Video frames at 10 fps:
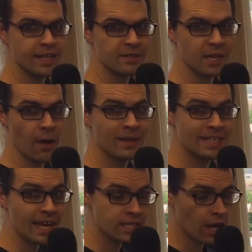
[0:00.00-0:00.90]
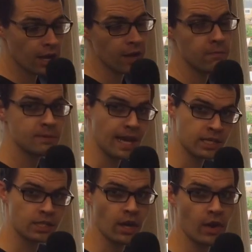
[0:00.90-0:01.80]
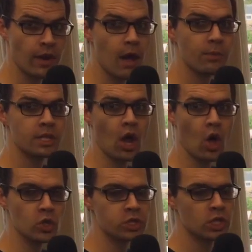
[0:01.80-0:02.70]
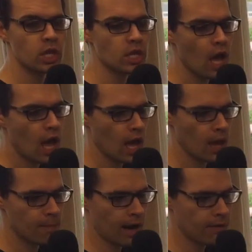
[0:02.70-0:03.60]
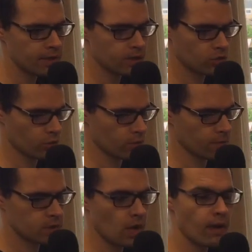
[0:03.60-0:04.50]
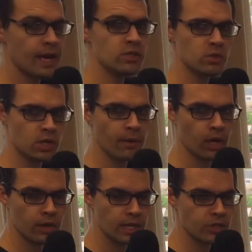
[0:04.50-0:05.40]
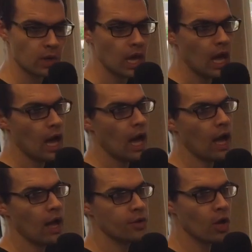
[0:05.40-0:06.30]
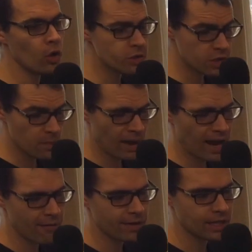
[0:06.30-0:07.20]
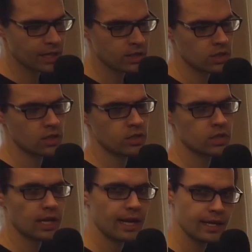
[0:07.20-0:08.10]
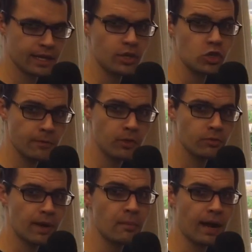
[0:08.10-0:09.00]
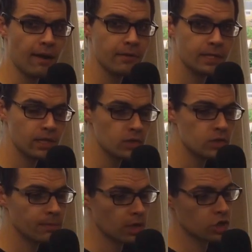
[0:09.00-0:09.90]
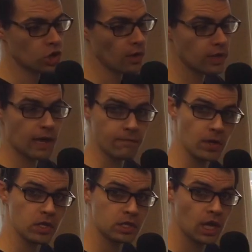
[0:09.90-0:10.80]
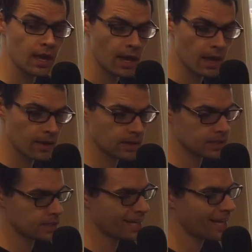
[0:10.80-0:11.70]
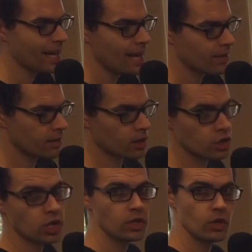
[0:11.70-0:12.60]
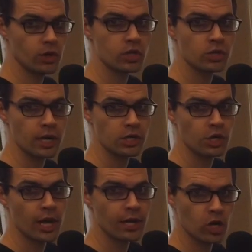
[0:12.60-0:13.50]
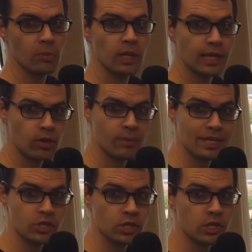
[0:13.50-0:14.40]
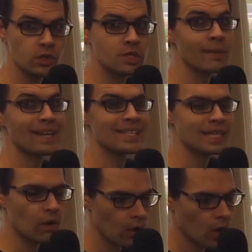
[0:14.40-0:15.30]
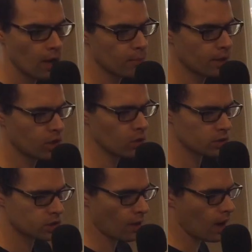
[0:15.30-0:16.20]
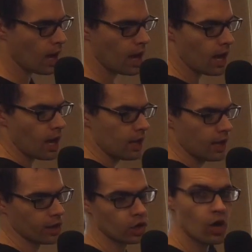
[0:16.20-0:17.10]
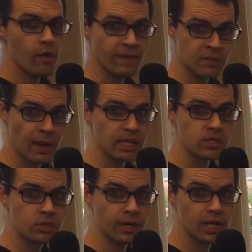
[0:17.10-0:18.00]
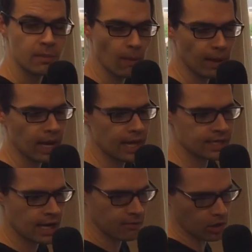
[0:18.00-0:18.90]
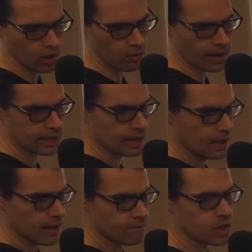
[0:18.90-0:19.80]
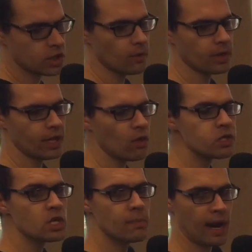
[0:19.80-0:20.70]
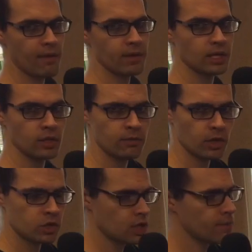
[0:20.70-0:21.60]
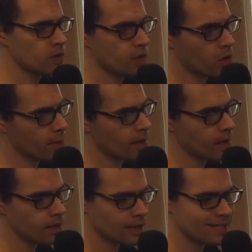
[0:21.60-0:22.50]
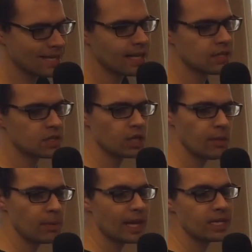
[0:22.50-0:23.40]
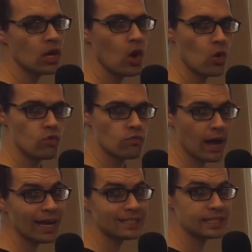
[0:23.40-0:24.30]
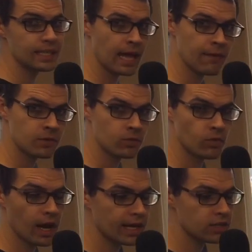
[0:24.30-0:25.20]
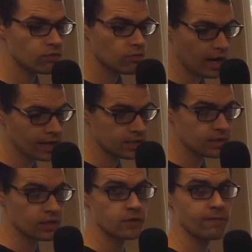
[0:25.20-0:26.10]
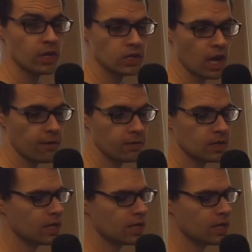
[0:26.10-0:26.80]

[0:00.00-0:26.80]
how's it going? Dexstar here from Dexstar.net with an alternate paradiddle groove. So here's what's going on in this one. An alternate paradiddle is just a slightly kind of shuffled around paradiddle. So I'm going to show you that first, that's sticking. Then I'm going to show you the orchestration and a couple of little bits you can do to make it sound pretty cool. So I'm going to go at a fast pace, try and keep up. Let's have a look. Right, first of all, the alternate paradiddle. You've got the sheet music up here. You can see it's going to be played right, left, right, right. That's your first half,